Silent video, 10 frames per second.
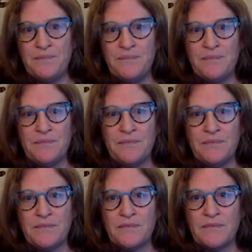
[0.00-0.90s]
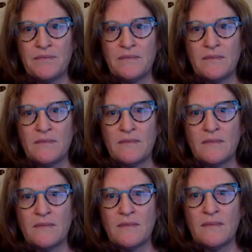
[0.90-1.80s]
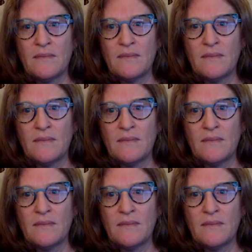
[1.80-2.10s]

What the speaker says: (silence)